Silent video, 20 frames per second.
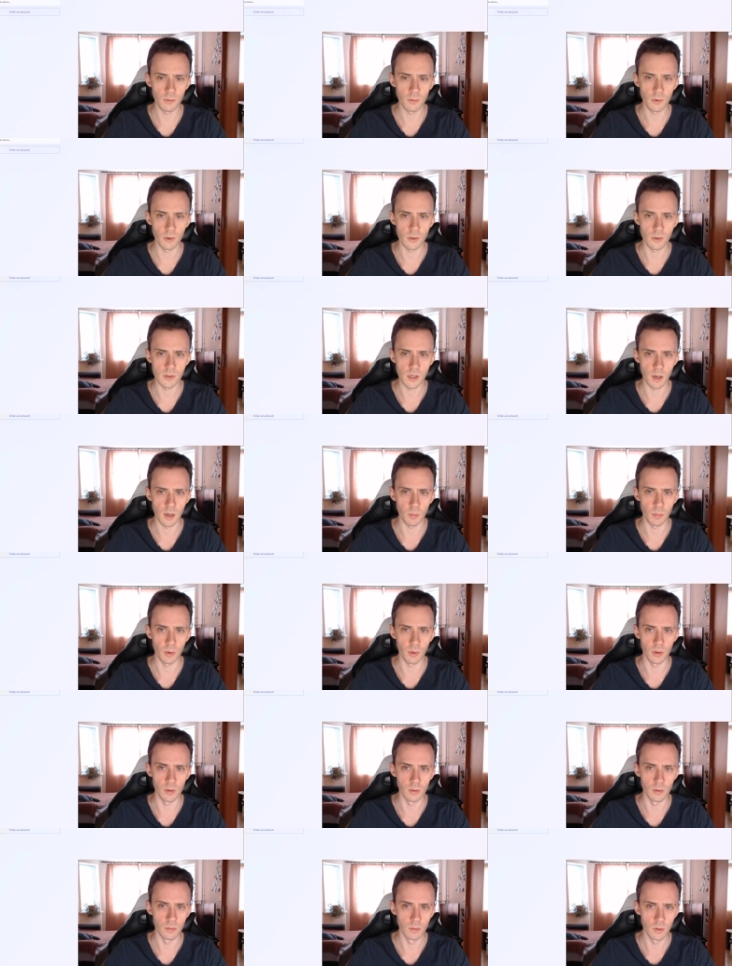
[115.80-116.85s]
For
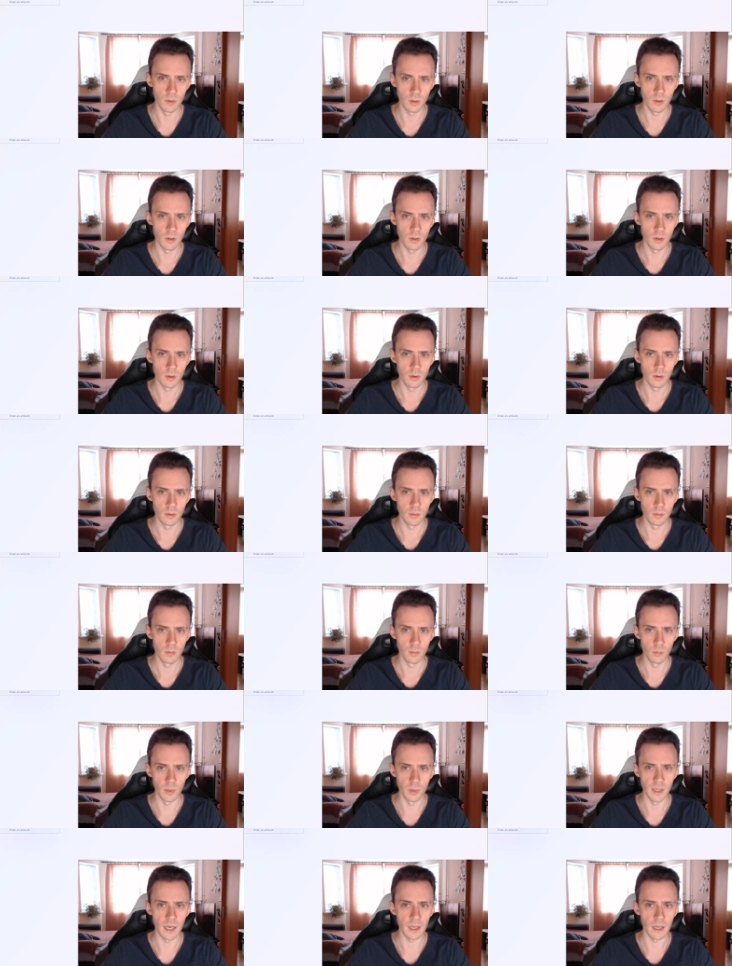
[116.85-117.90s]
example,
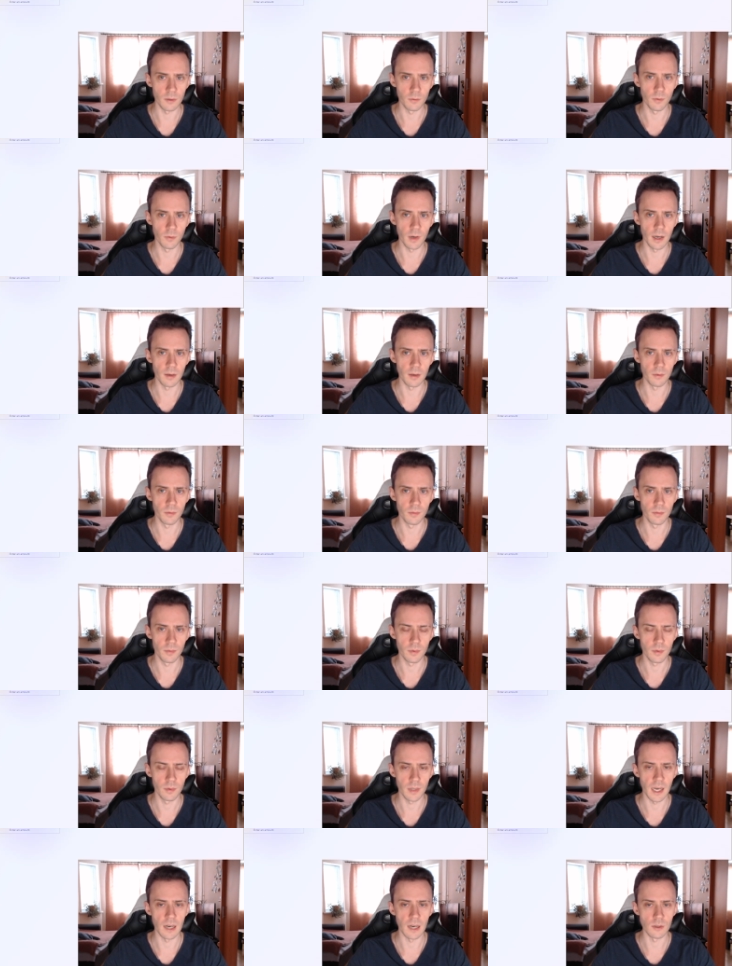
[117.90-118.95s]
we got five
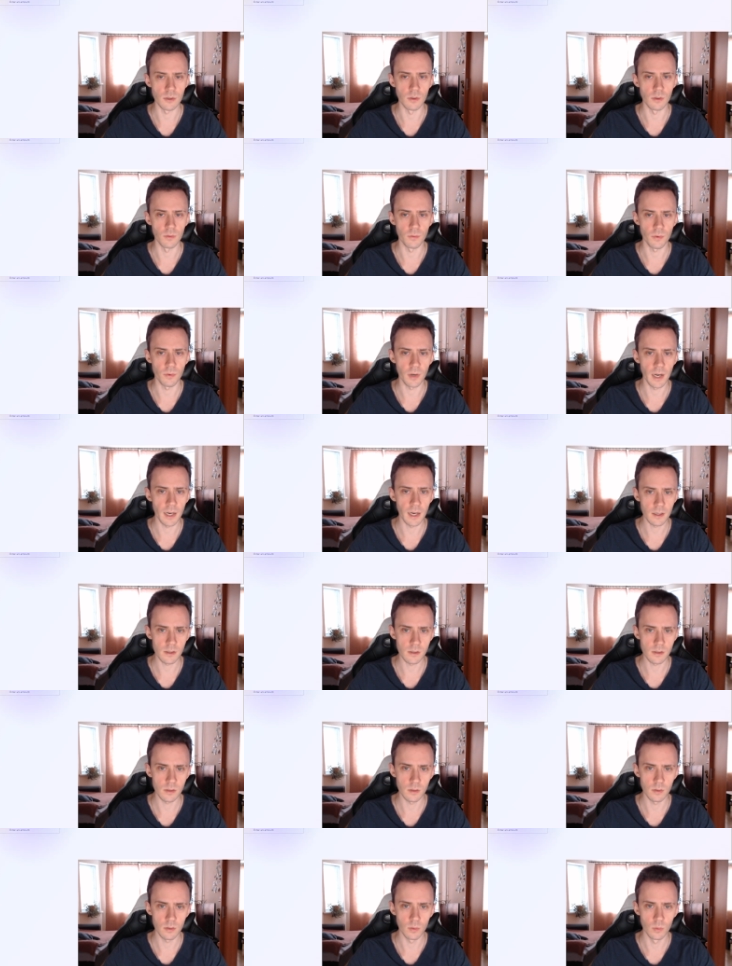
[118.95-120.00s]
thousand
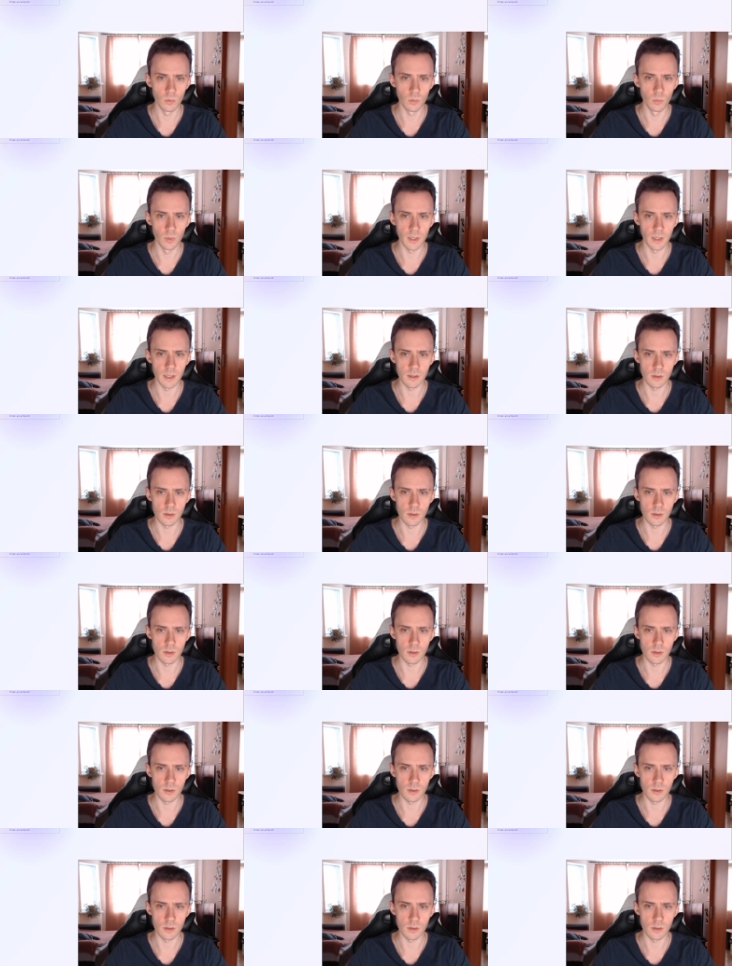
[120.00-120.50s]
frags, we can